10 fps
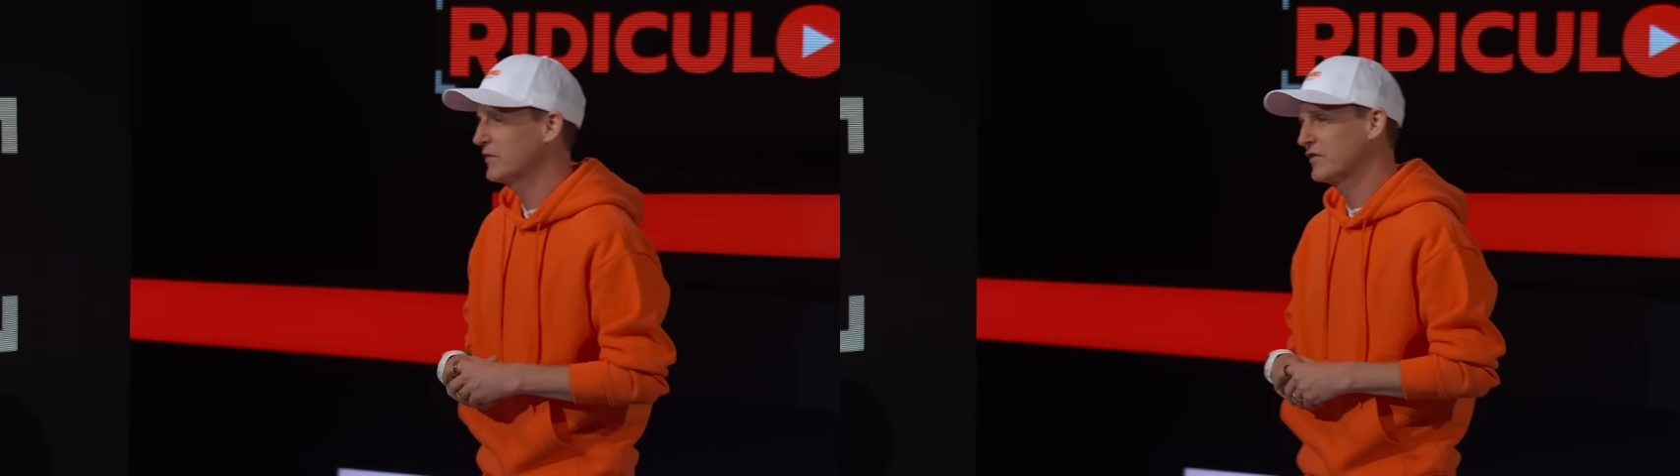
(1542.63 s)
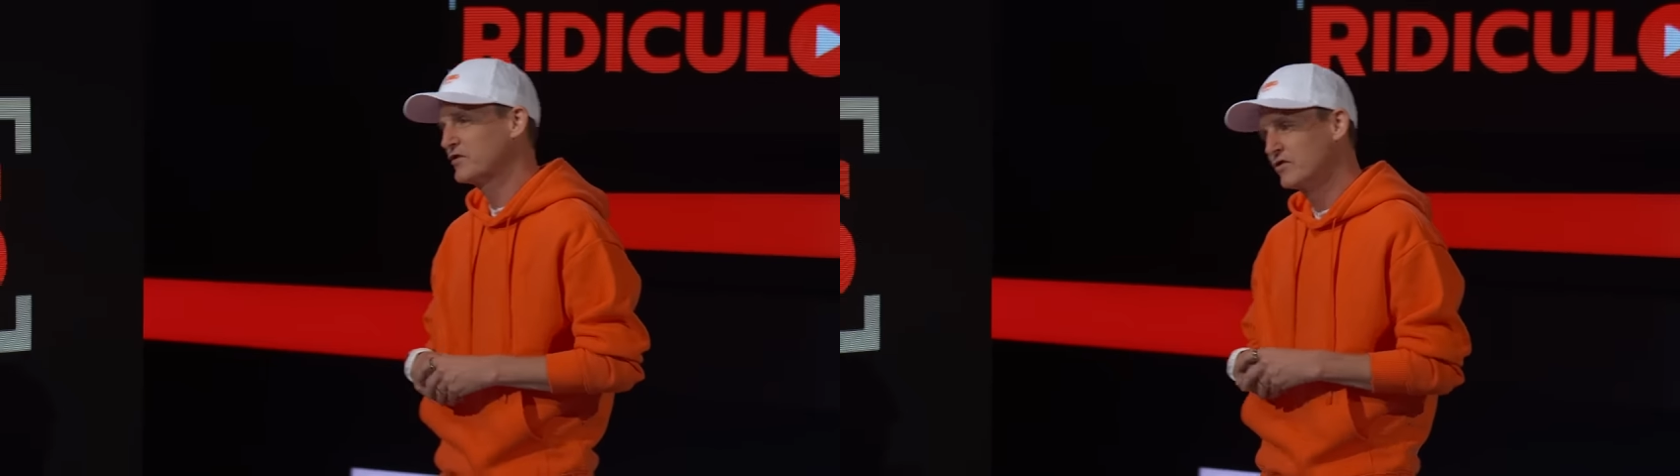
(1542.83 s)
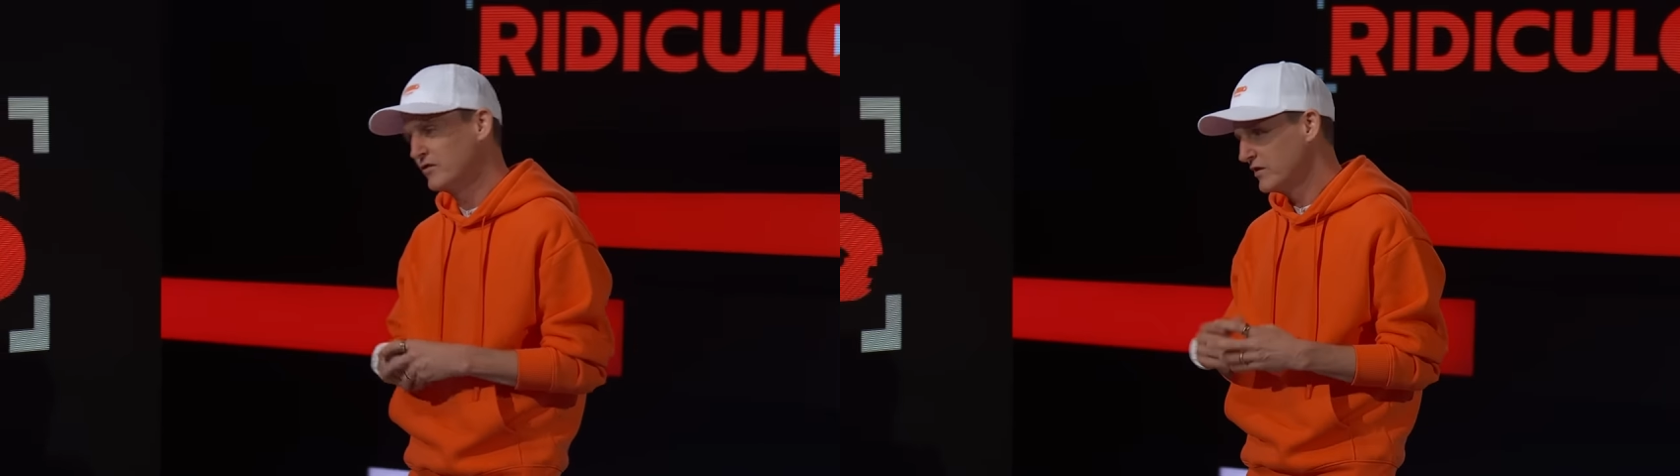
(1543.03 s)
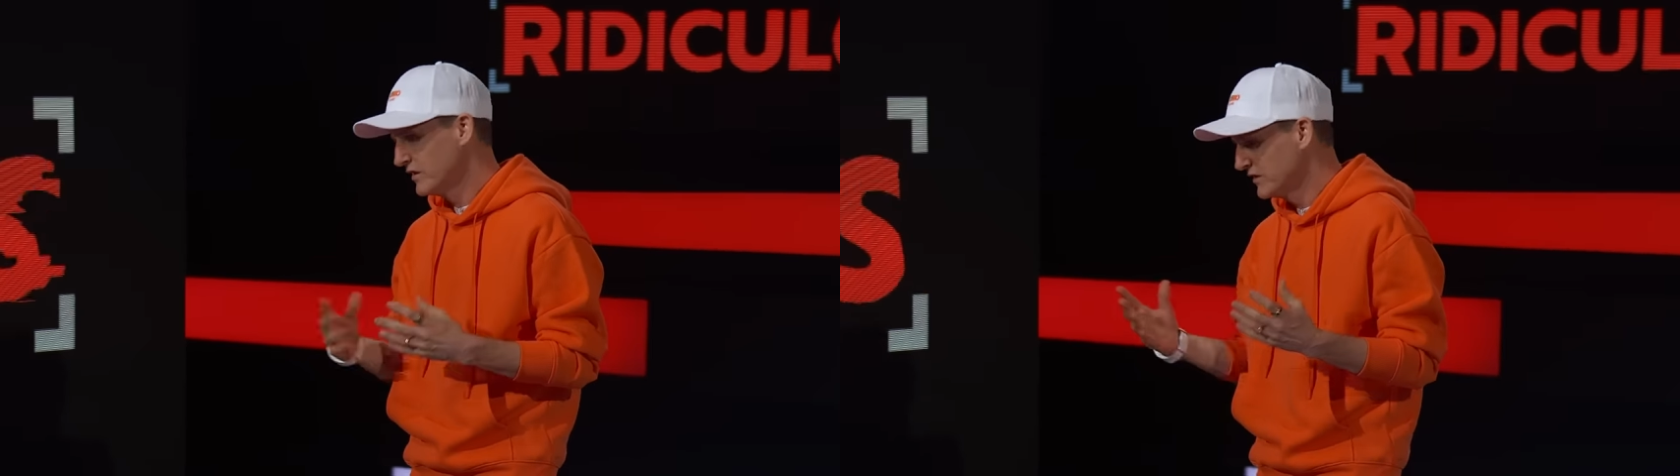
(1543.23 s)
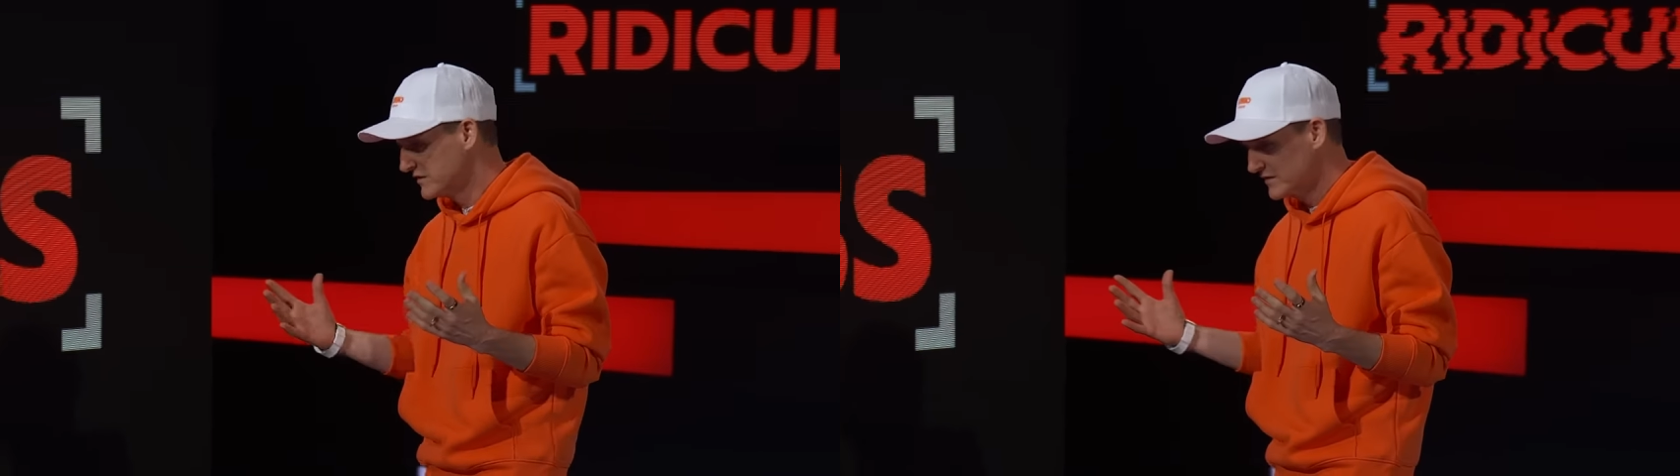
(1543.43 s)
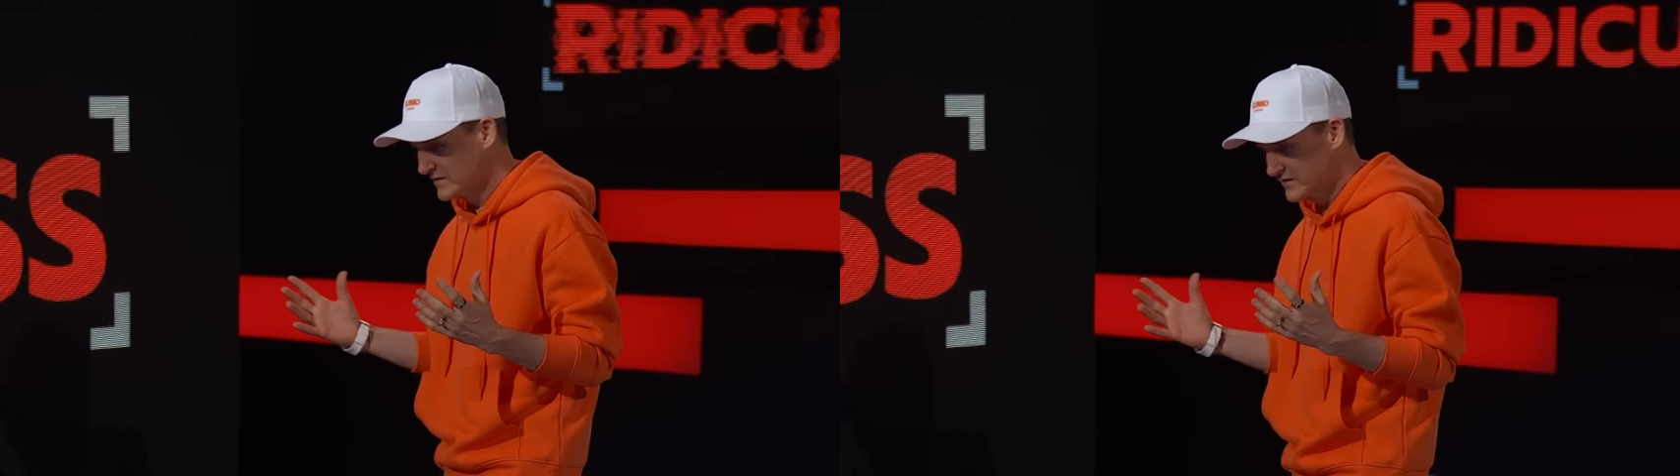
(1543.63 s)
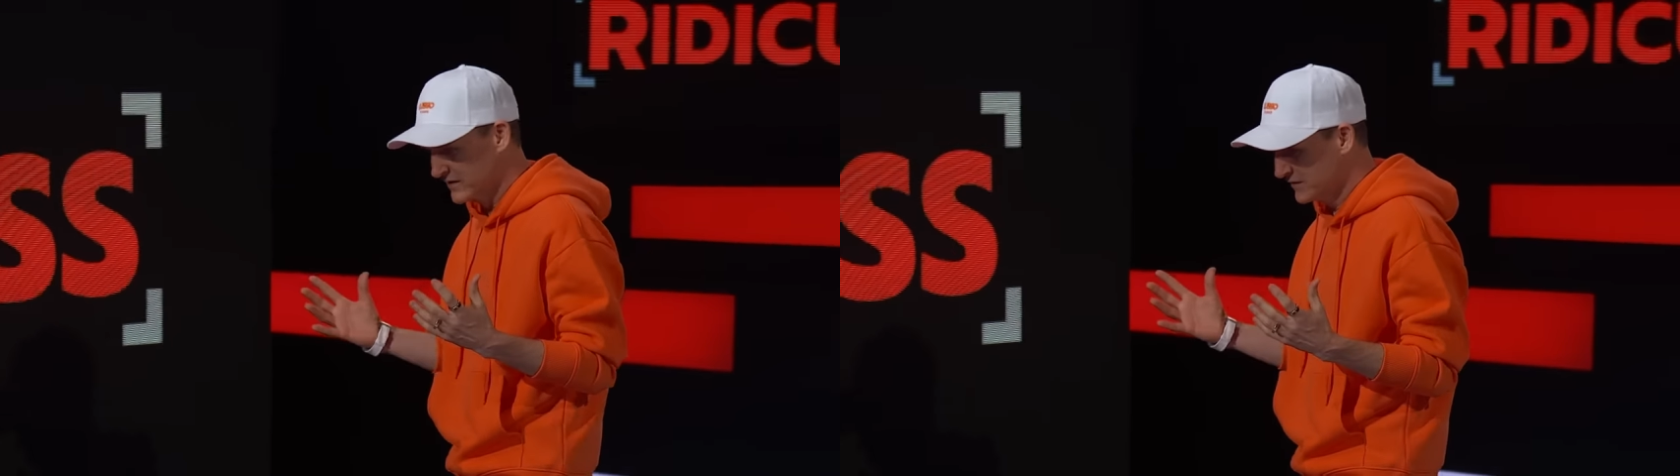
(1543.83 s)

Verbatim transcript: but the truth is, is,